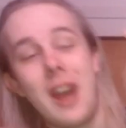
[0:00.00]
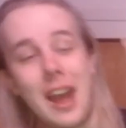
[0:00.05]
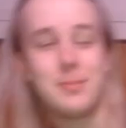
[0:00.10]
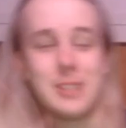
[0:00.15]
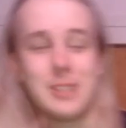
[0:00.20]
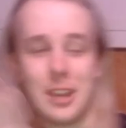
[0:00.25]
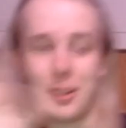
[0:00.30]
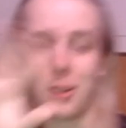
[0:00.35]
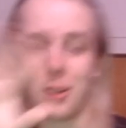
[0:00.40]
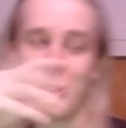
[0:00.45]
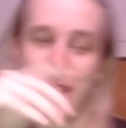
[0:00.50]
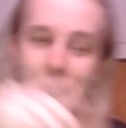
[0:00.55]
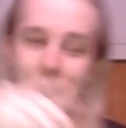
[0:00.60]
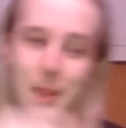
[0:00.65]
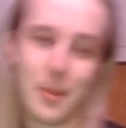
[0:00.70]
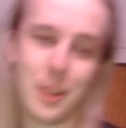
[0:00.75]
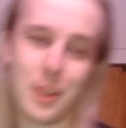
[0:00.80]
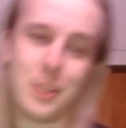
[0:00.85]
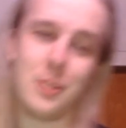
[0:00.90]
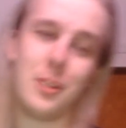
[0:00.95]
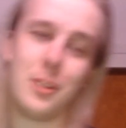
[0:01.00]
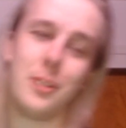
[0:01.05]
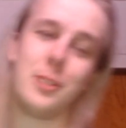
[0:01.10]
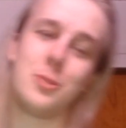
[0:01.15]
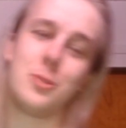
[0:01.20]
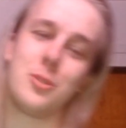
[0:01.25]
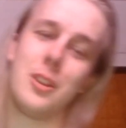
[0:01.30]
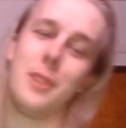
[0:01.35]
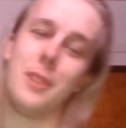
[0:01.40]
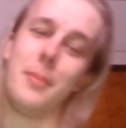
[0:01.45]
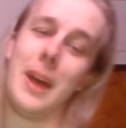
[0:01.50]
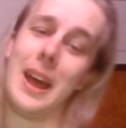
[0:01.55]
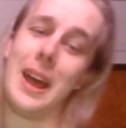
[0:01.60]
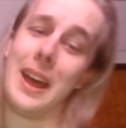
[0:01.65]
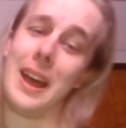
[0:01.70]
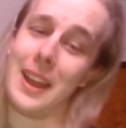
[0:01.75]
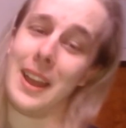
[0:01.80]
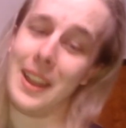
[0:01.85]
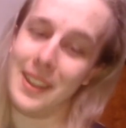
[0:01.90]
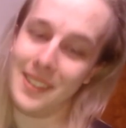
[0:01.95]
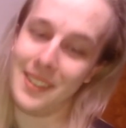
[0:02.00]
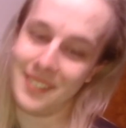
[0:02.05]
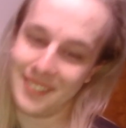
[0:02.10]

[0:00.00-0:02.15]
Tell your grandma you know the drill. Bye.